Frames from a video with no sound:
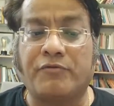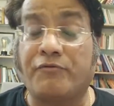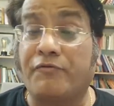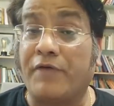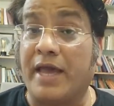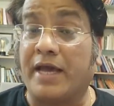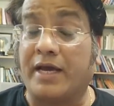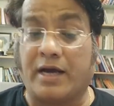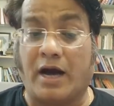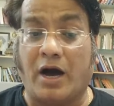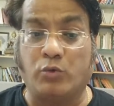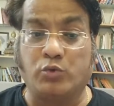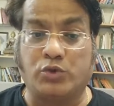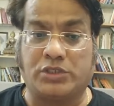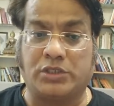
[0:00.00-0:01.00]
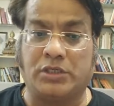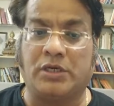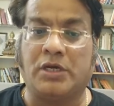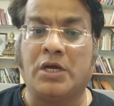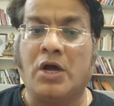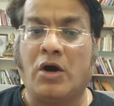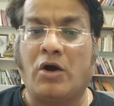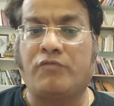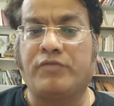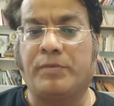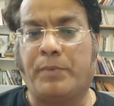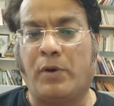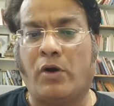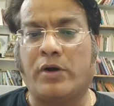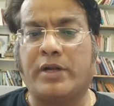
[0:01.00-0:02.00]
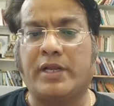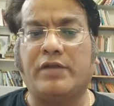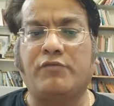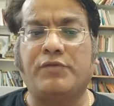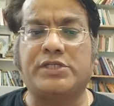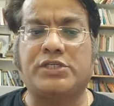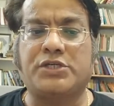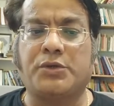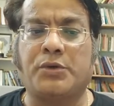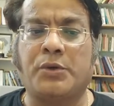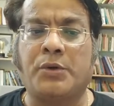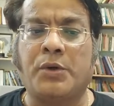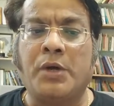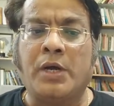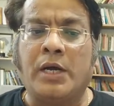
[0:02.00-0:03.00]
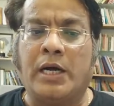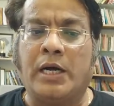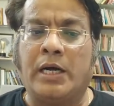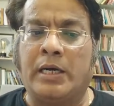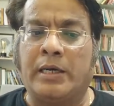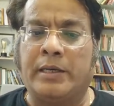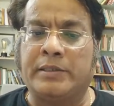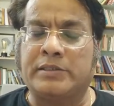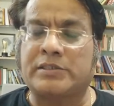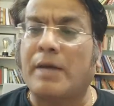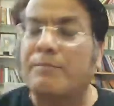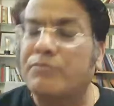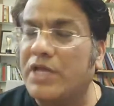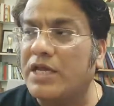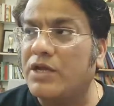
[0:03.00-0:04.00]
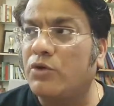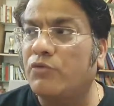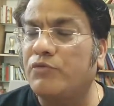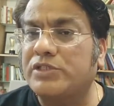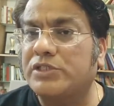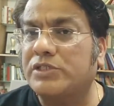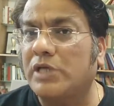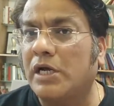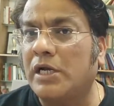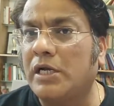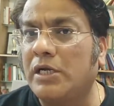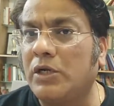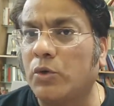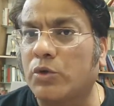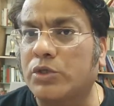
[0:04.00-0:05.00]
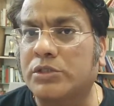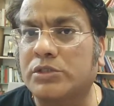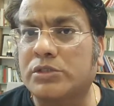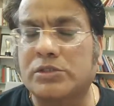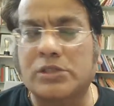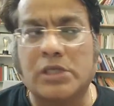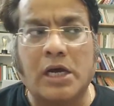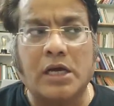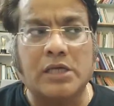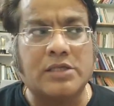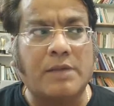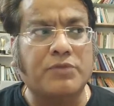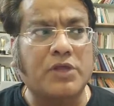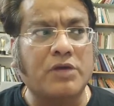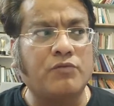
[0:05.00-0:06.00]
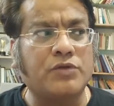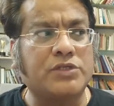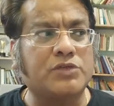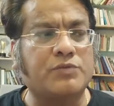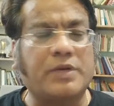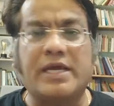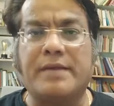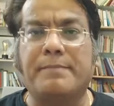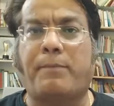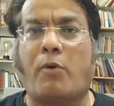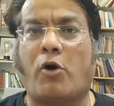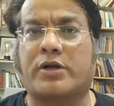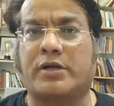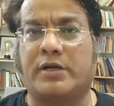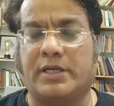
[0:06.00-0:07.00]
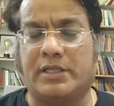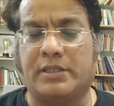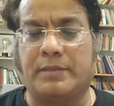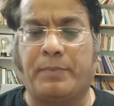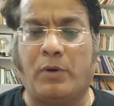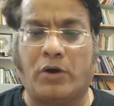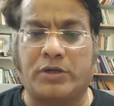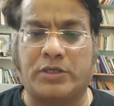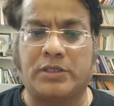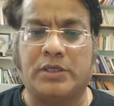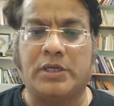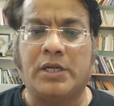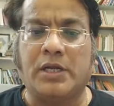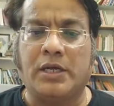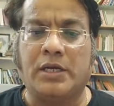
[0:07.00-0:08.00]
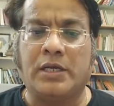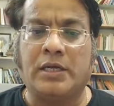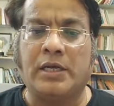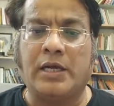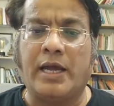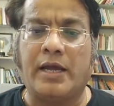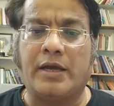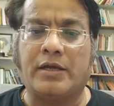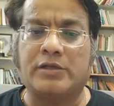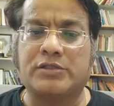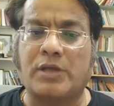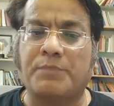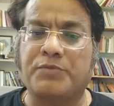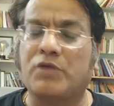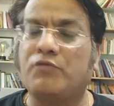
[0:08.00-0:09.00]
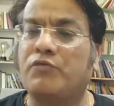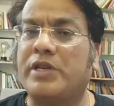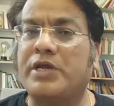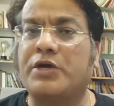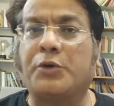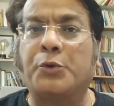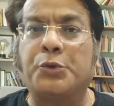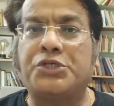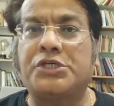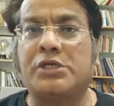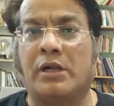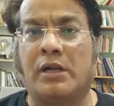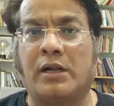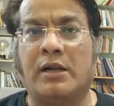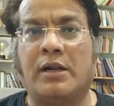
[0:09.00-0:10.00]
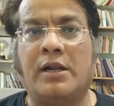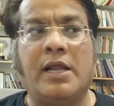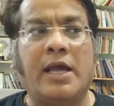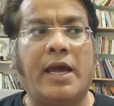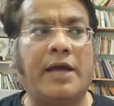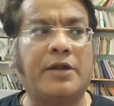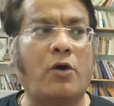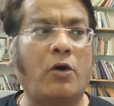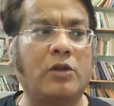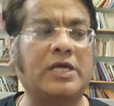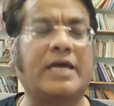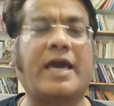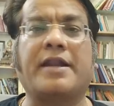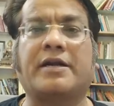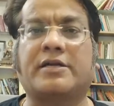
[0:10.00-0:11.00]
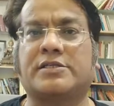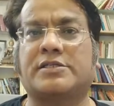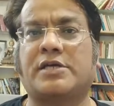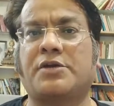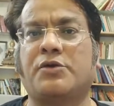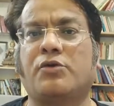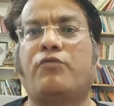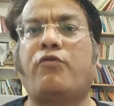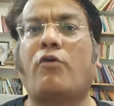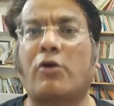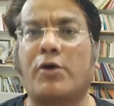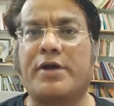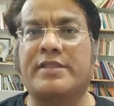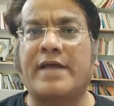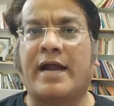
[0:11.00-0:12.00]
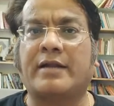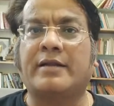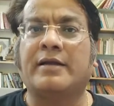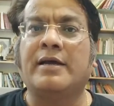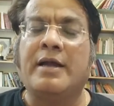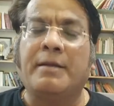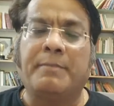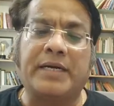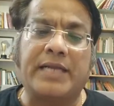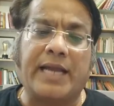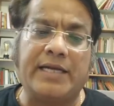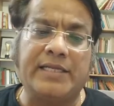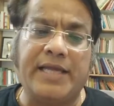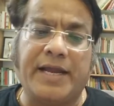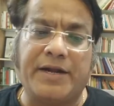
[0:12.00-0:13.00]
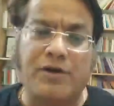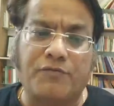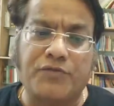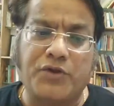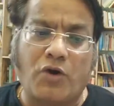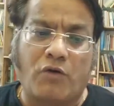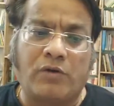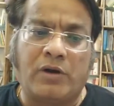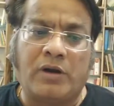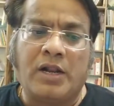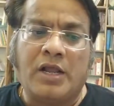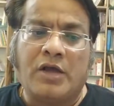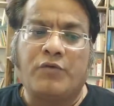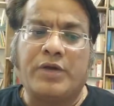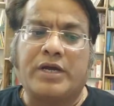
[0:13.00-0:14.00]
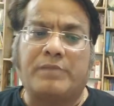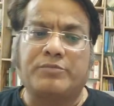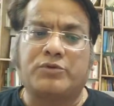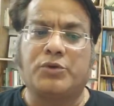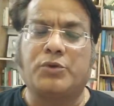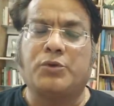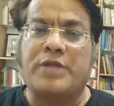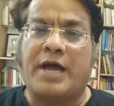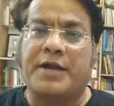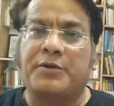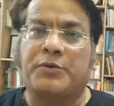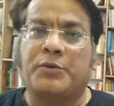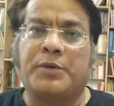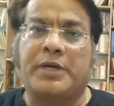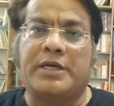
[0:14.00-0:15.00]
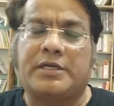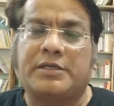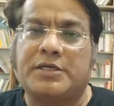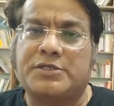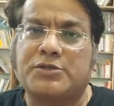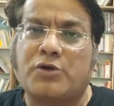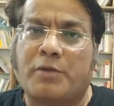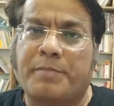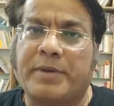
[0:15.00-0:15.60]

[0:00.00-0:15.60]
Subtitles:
fake out of a plot, in which something which looks something which is very important in the plot, something very crucial, and all the characters are following that. But at the end of the novel we come to know that it does not